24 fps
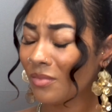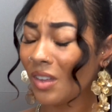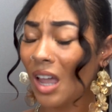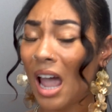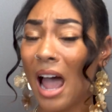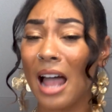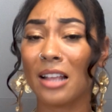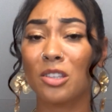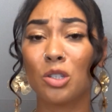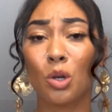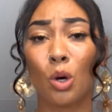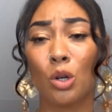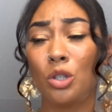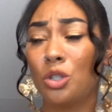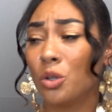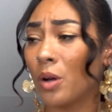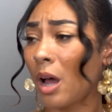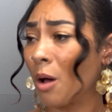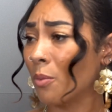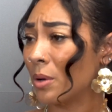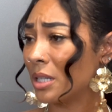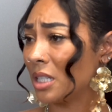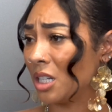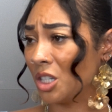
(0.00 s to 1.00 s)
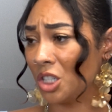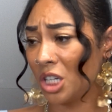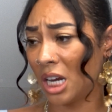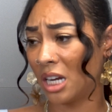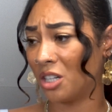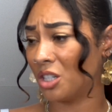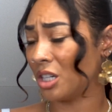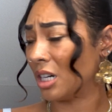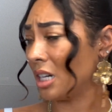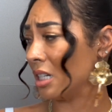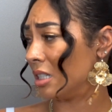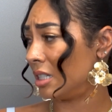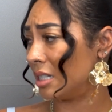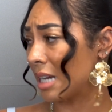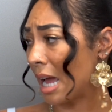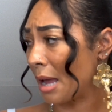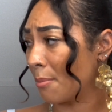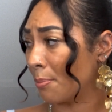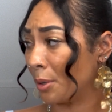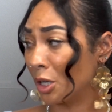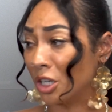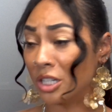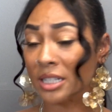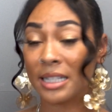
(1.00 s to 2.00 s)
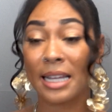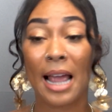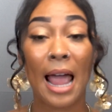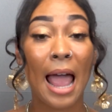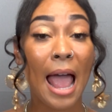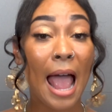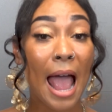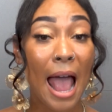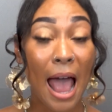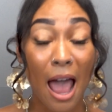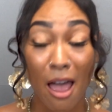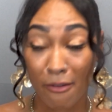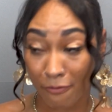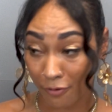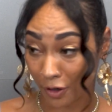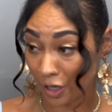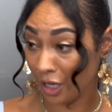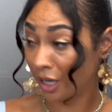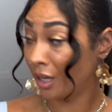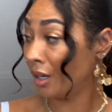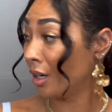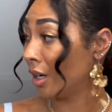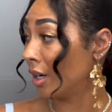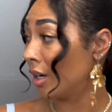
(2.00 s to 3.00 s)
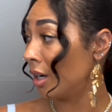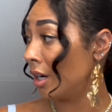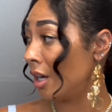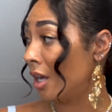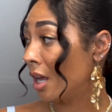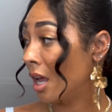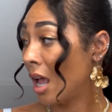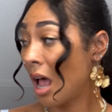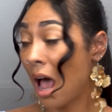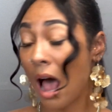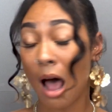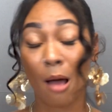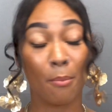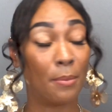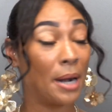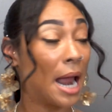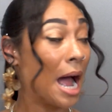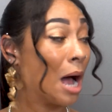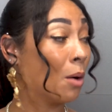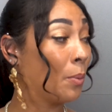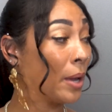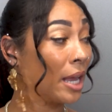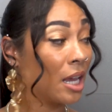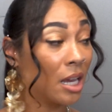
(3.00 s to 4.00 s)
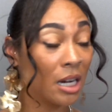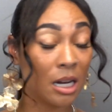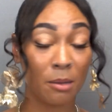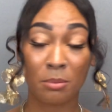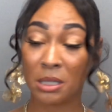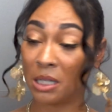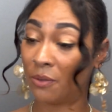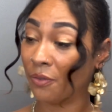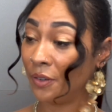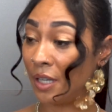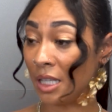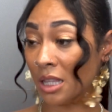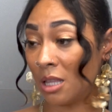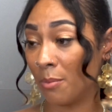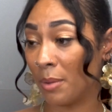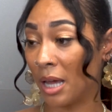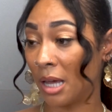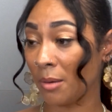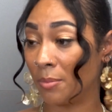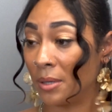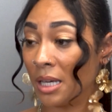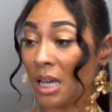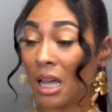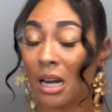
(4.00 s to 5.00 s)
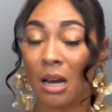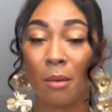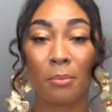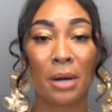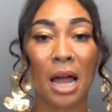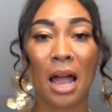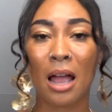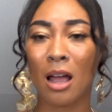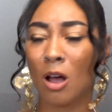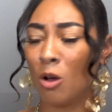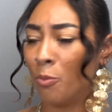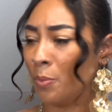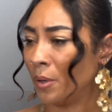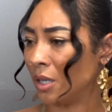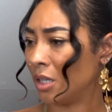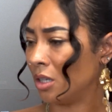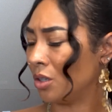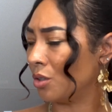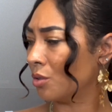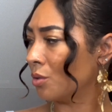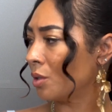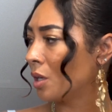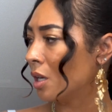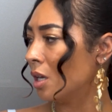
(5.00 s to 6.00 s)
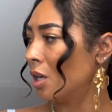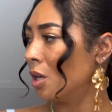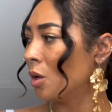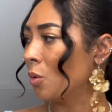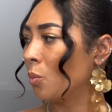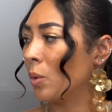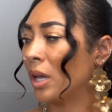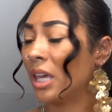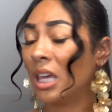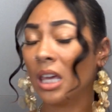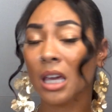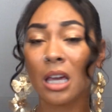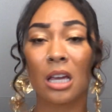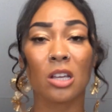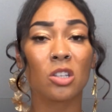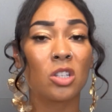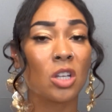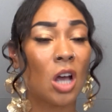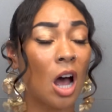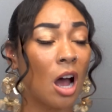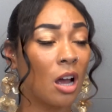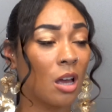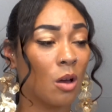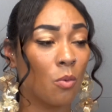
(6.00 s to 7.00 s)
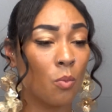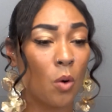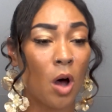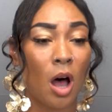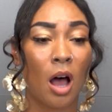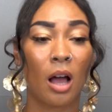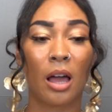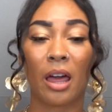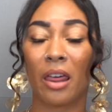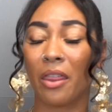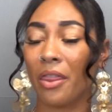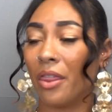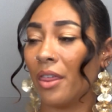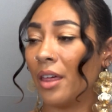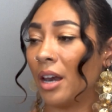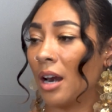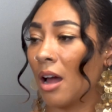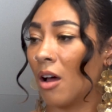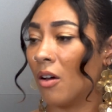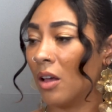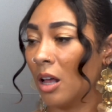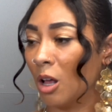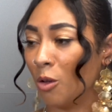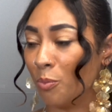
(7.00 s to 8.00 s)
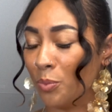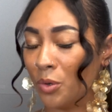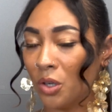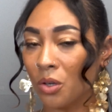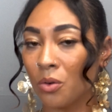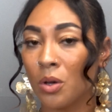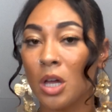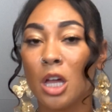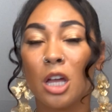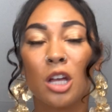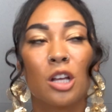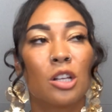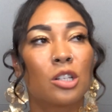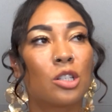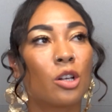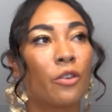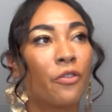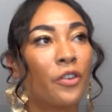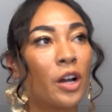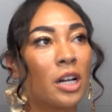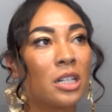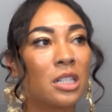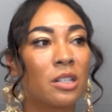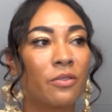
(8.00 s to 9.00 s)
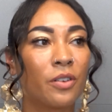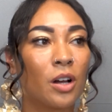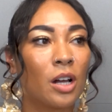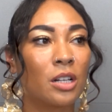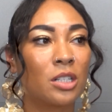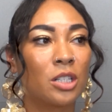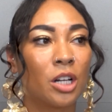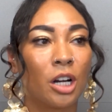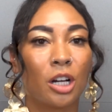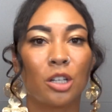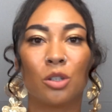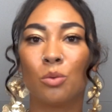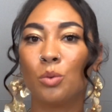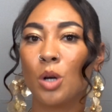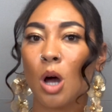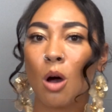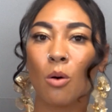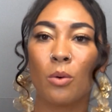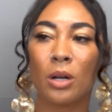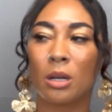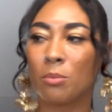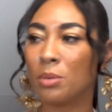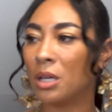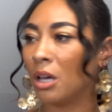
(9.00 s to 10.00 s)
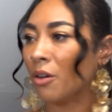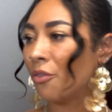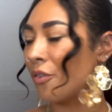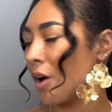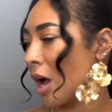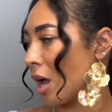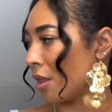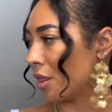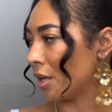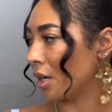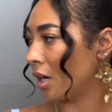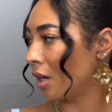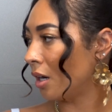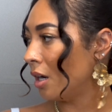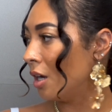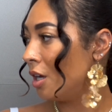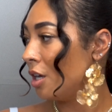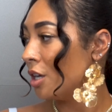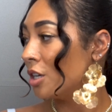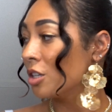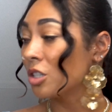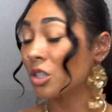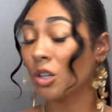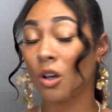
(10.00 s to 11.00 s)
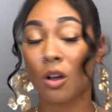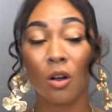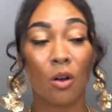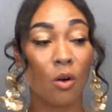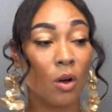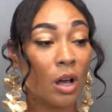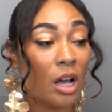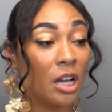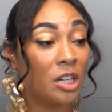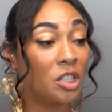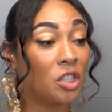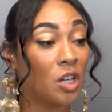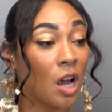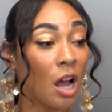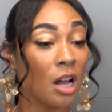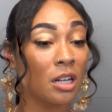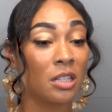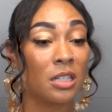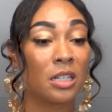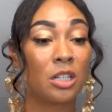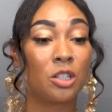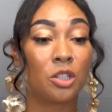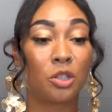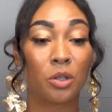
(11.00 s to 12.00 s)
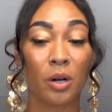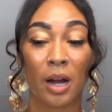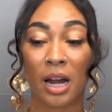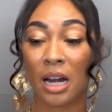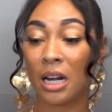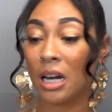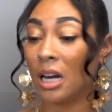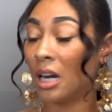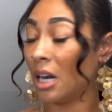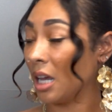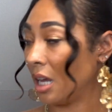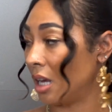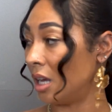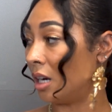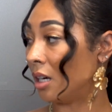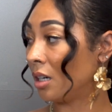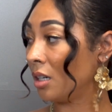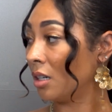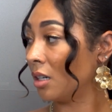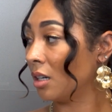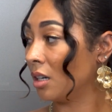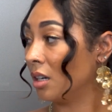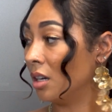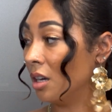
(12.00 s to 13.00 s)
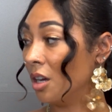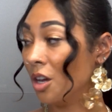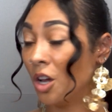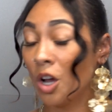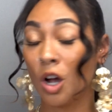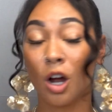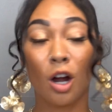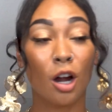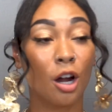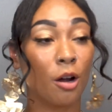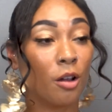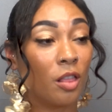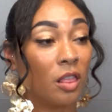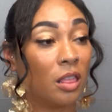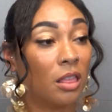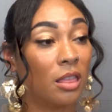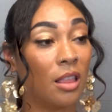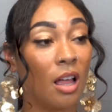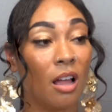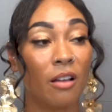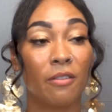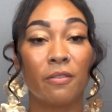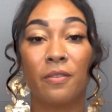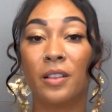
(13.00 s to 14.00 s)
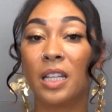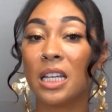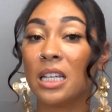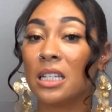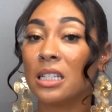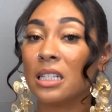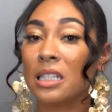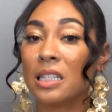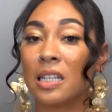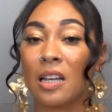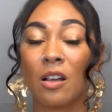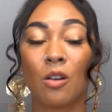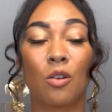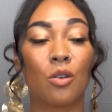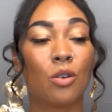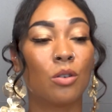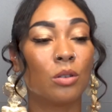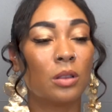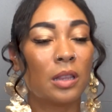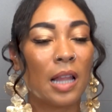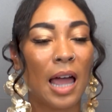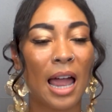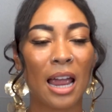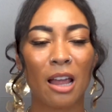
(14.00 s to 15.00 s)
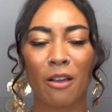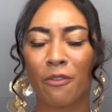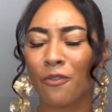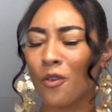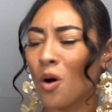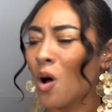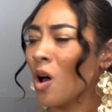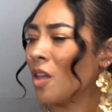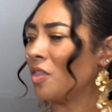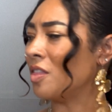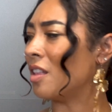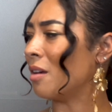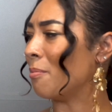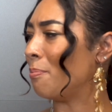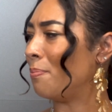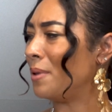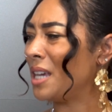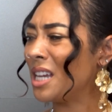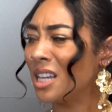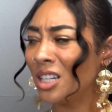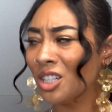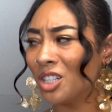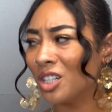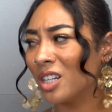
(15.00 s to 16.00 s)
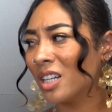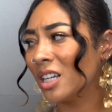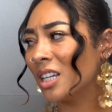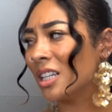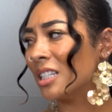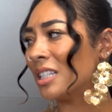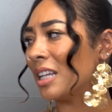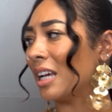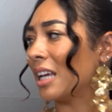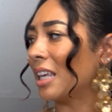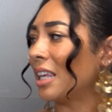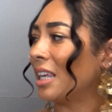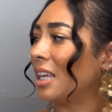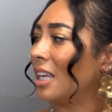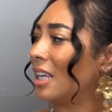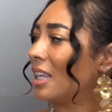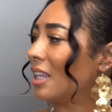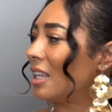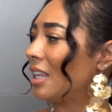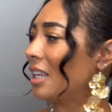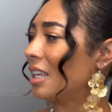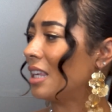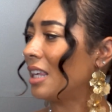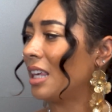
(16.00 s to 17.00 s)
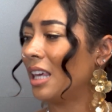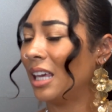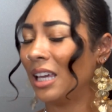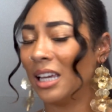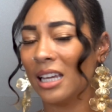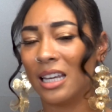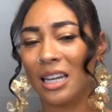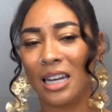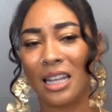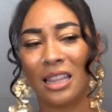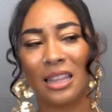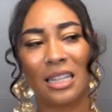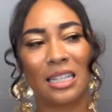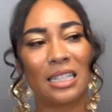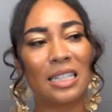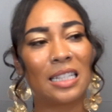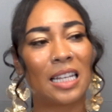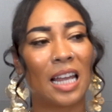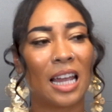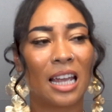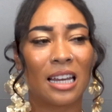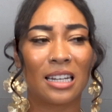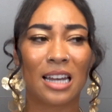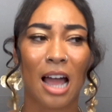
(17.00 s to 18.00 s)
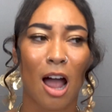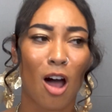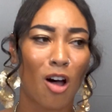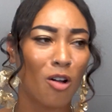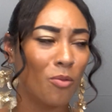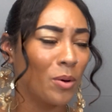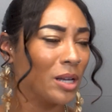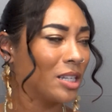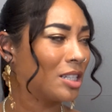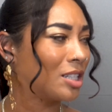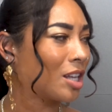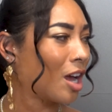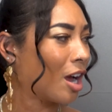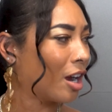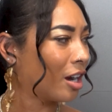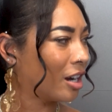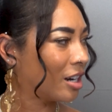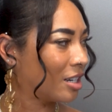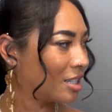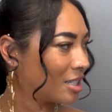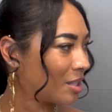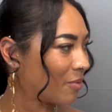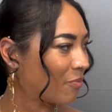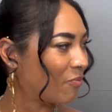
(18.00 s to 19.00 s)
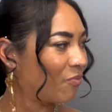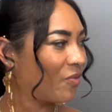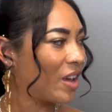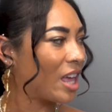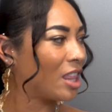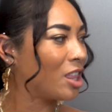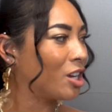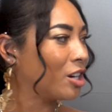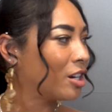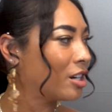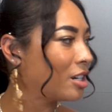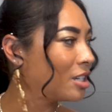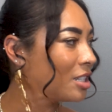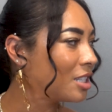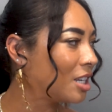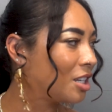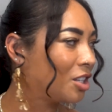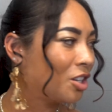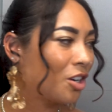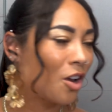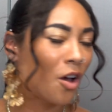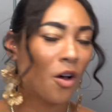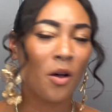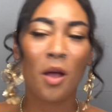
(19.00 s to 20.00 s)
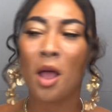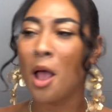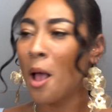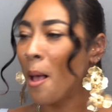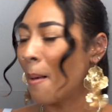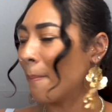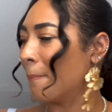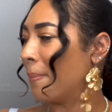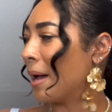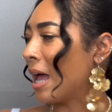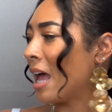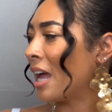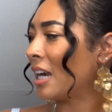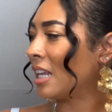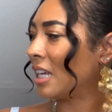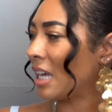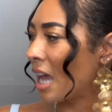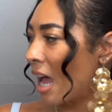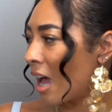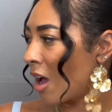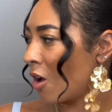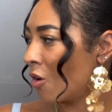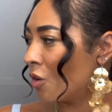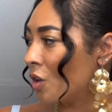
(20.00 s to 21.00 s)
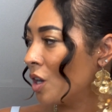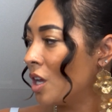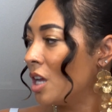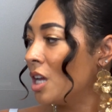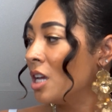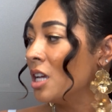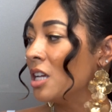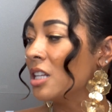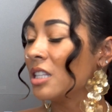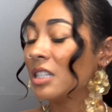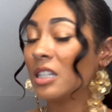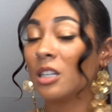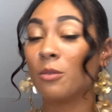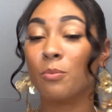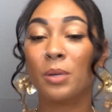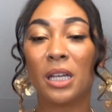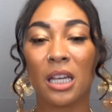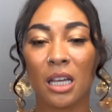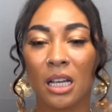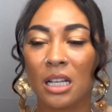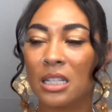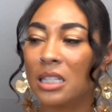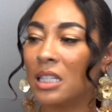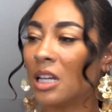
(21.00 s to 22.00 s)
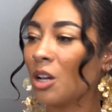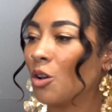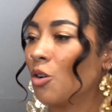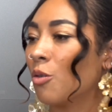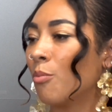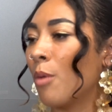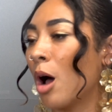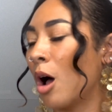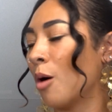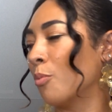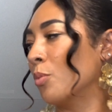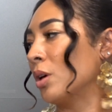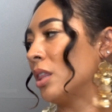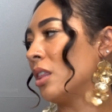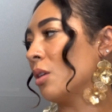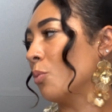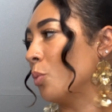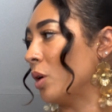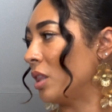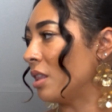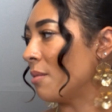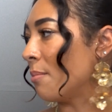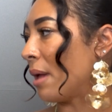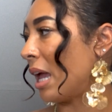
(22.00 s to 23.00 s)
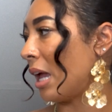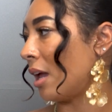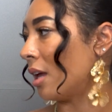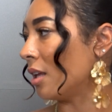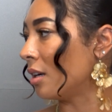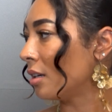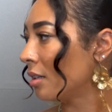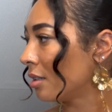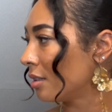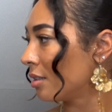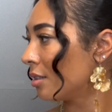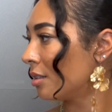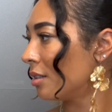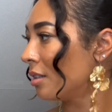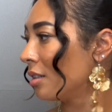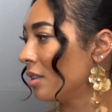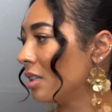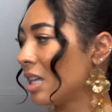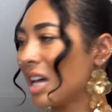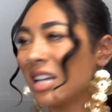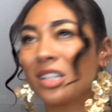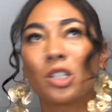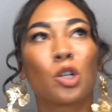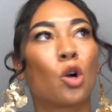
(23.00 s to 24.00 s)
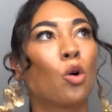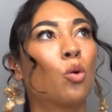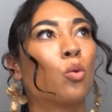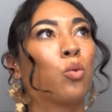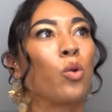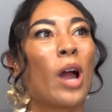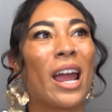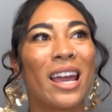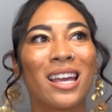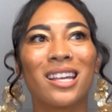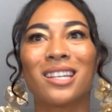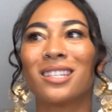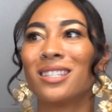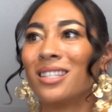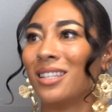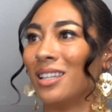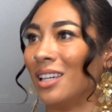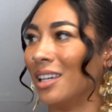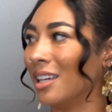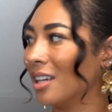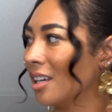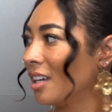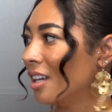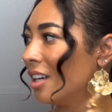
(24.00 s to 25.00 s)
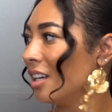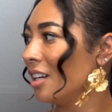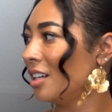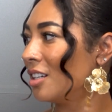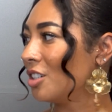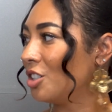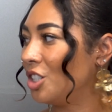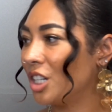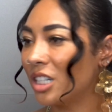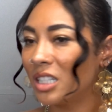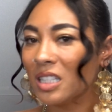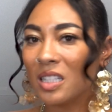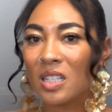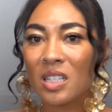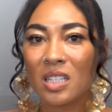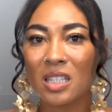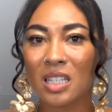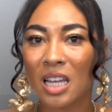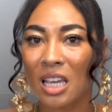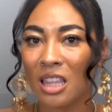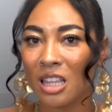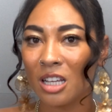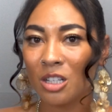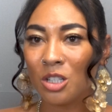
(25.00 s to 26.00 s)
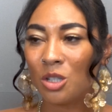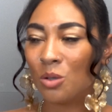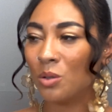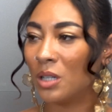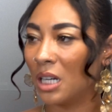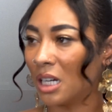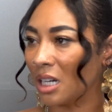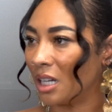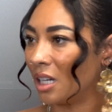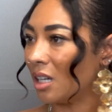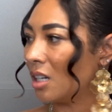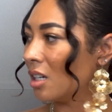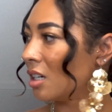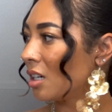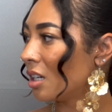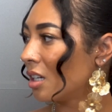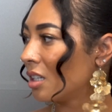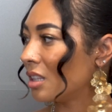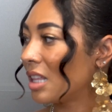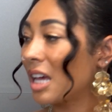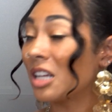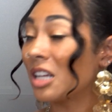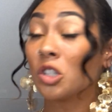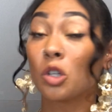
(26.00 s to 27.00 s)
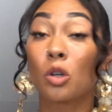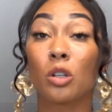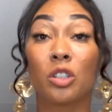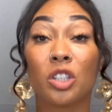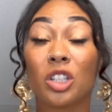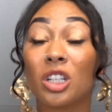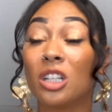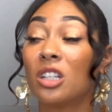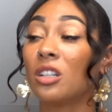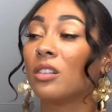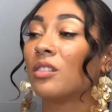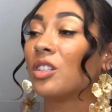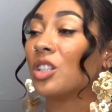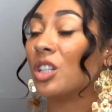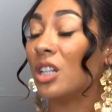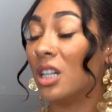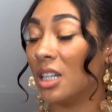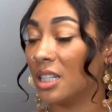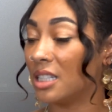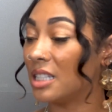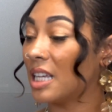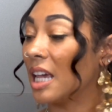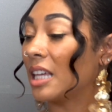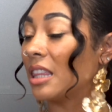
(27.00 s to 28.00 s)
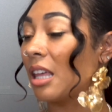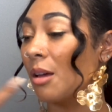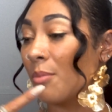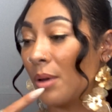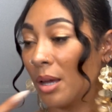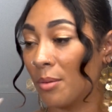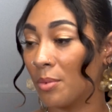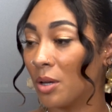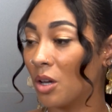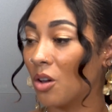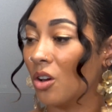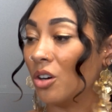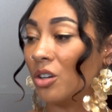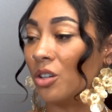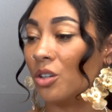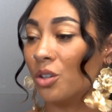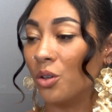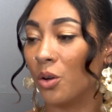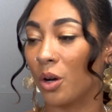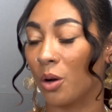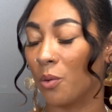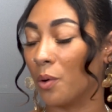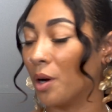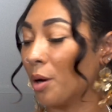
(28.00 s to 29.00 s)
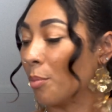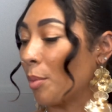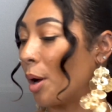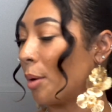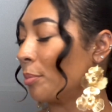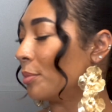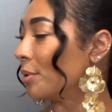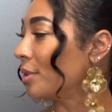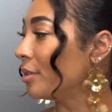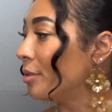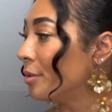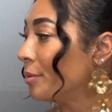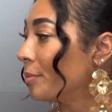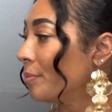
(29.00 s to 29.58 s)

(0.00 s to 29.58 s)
I told you I wasn't changing any diapers ever. I'm not waking up to feed the baby, and I'm not helping you. When he can talk and walk, then I'll help you. So first of all, sir, you don't want to be a father. So Ashanti traded in her lovely single life on the beaches, a keying in the sand. I always saw her in some feathers and, body out to being a single mom with a man. That's crazy. Just to say that you did it. She need to take that baby and go to New York with her mama.